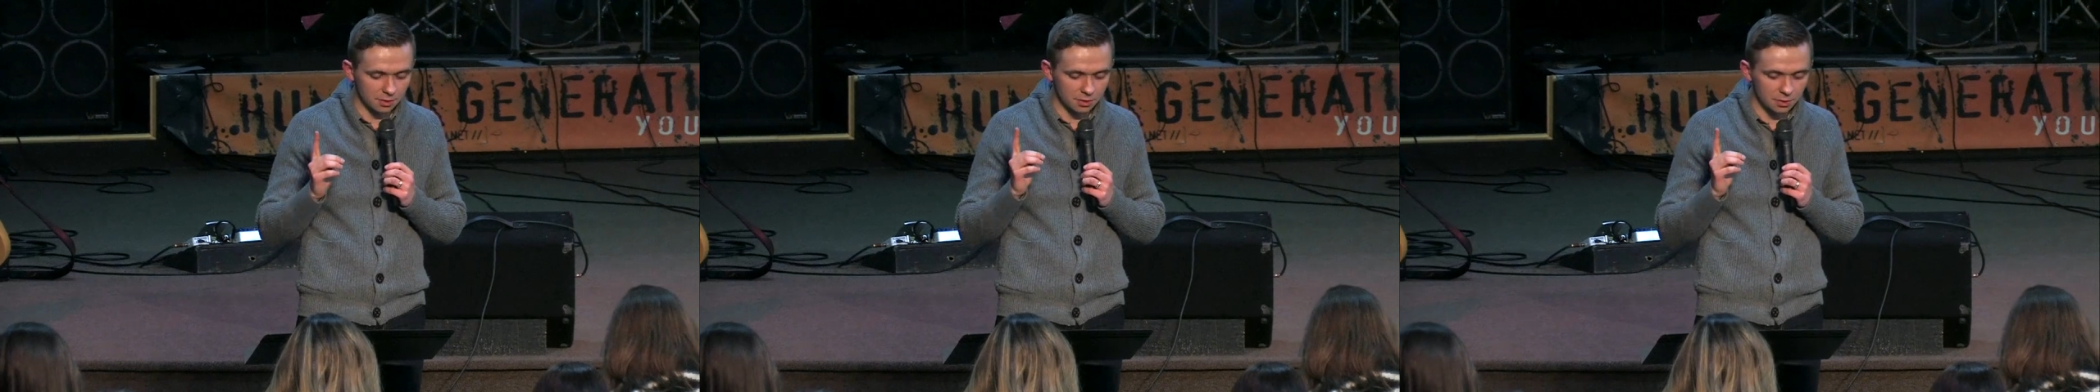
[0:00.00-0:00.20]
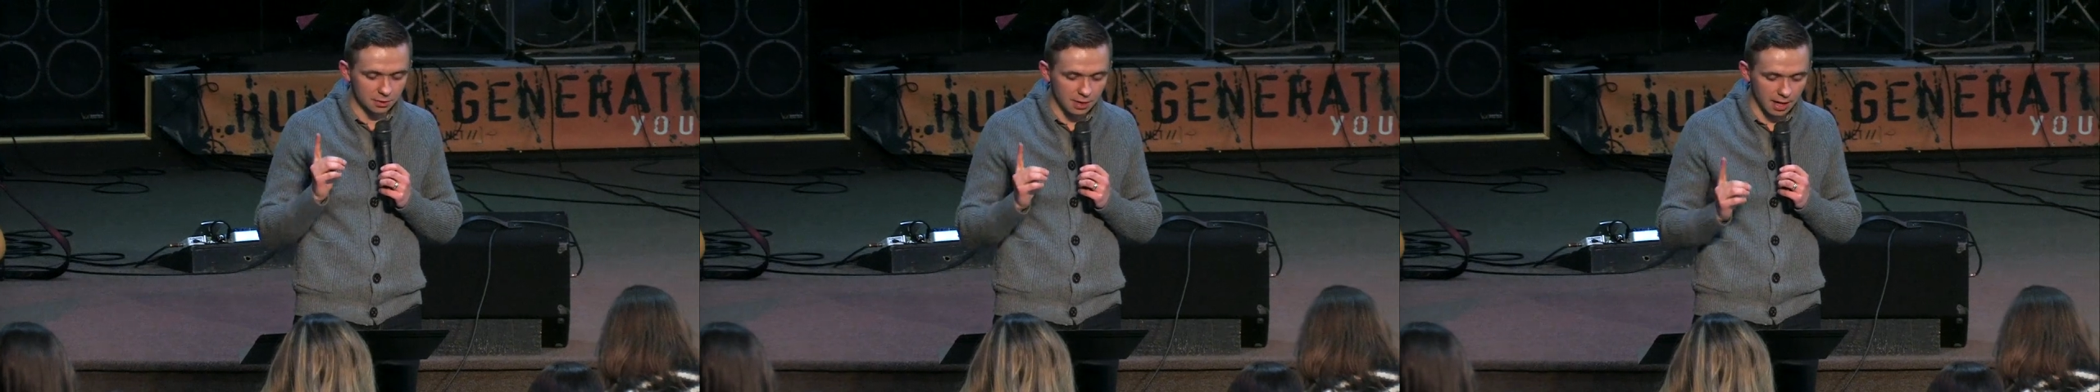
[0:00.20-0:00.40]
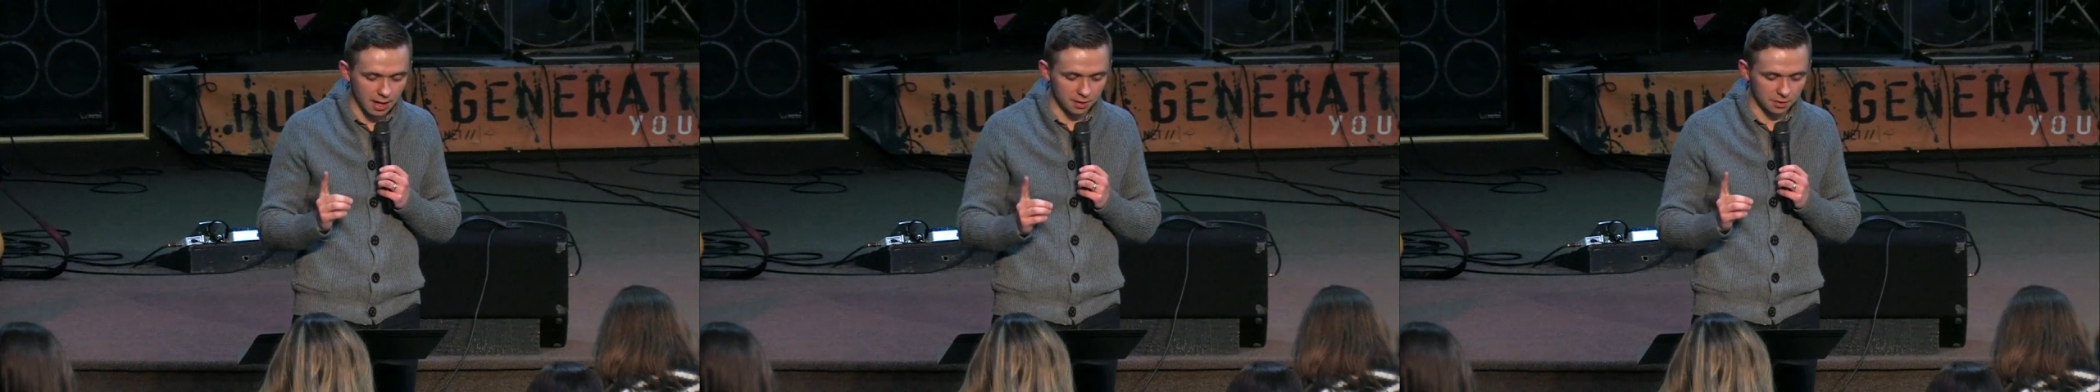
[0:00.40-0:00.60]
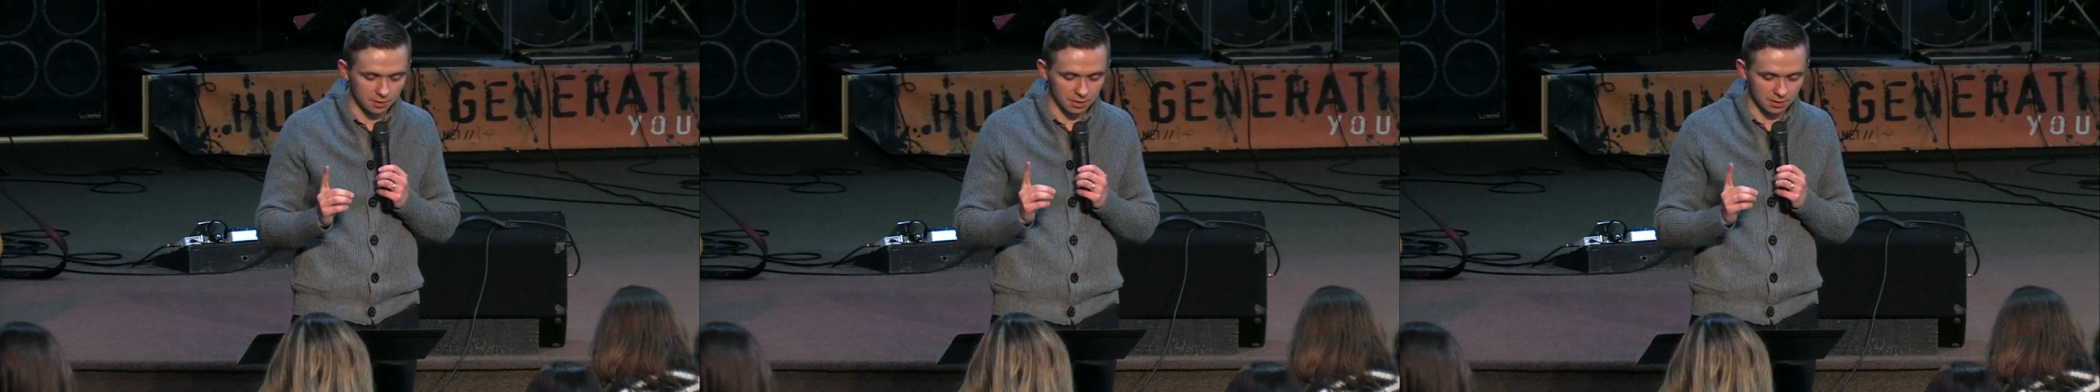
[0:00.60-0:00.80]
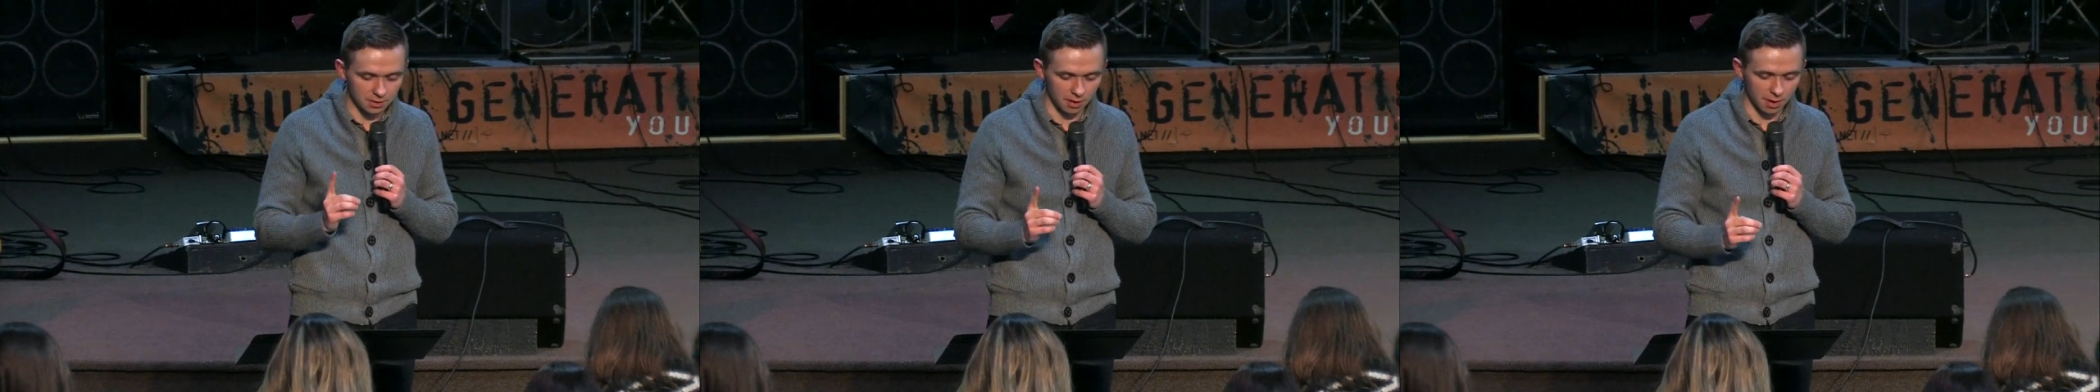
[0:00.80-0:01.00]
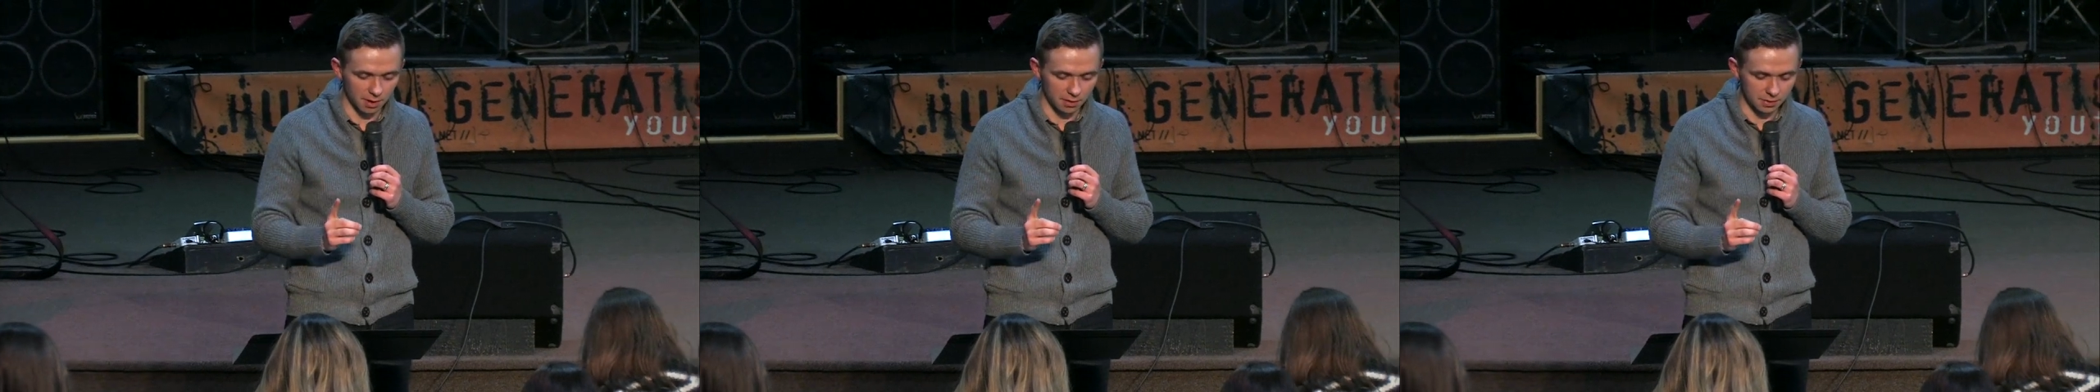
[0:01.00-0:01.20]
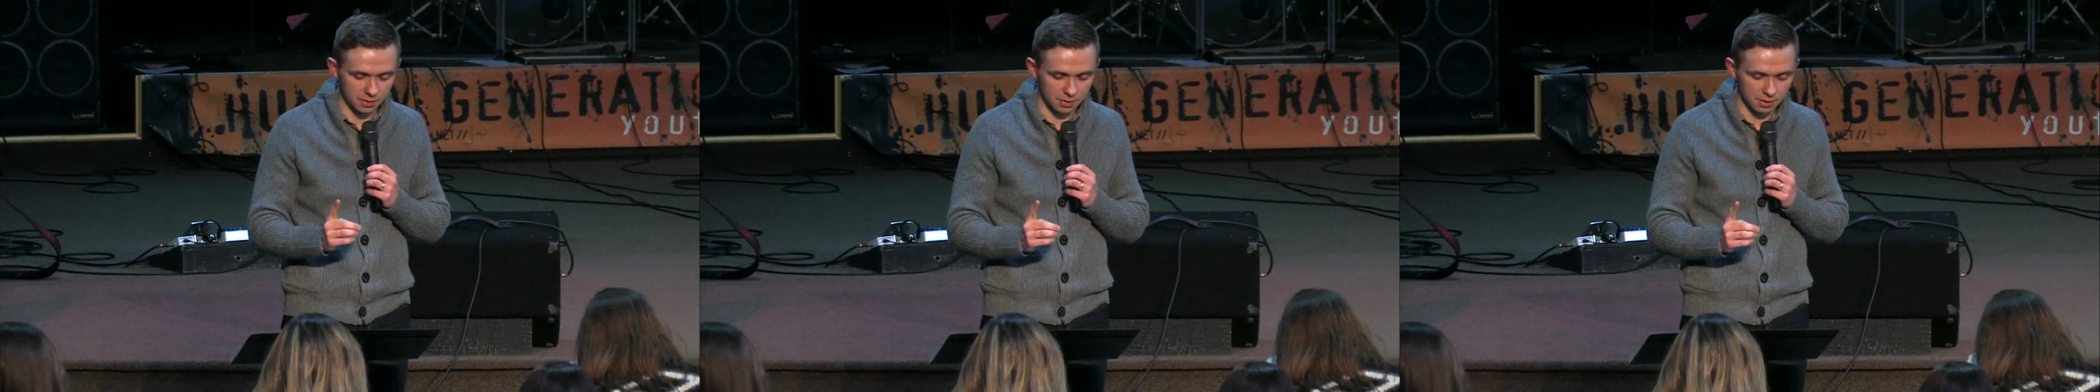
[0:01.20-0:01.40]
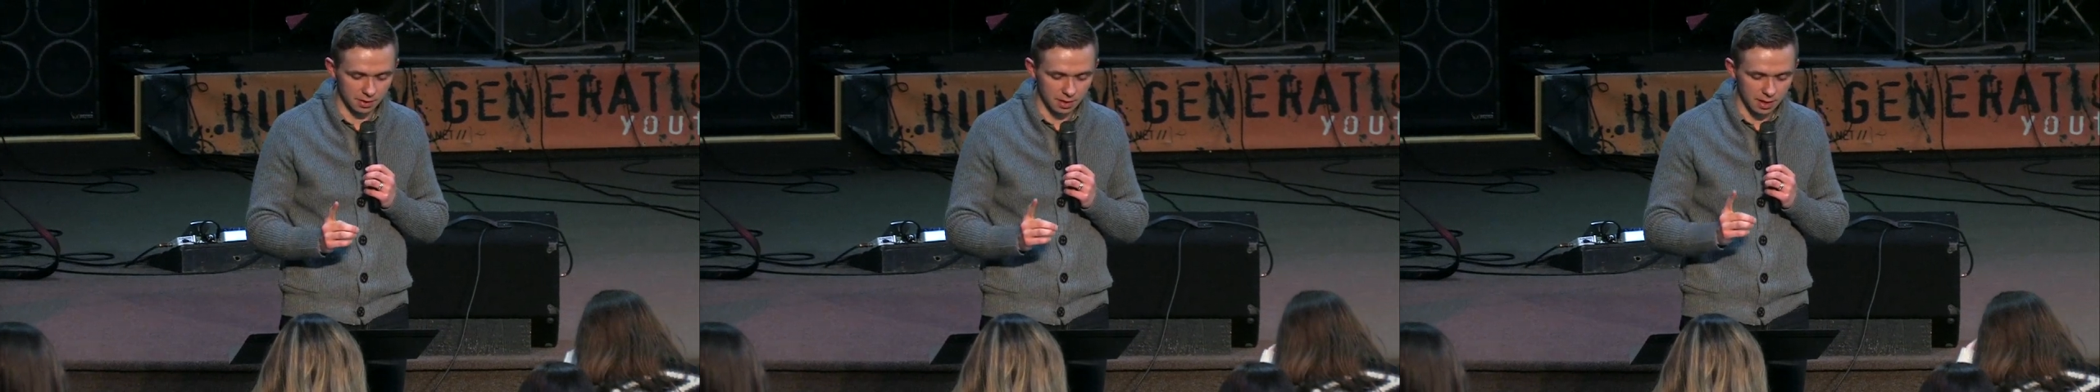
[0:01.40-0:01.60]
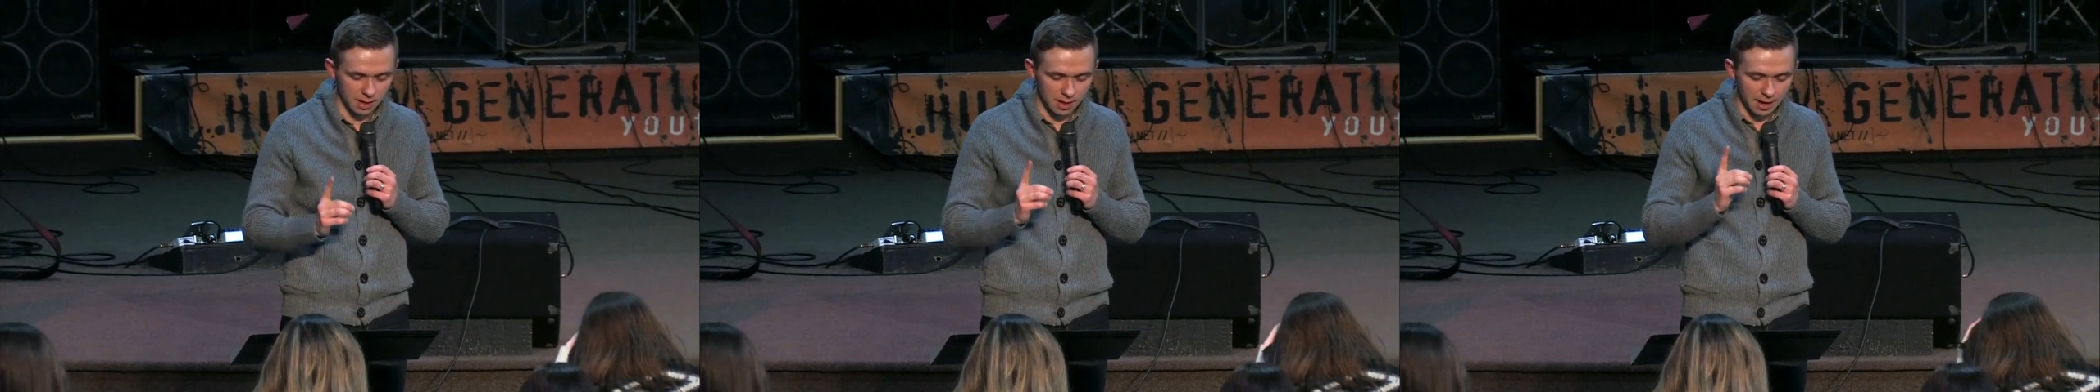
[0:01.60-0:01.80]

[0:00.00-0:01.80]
together the tares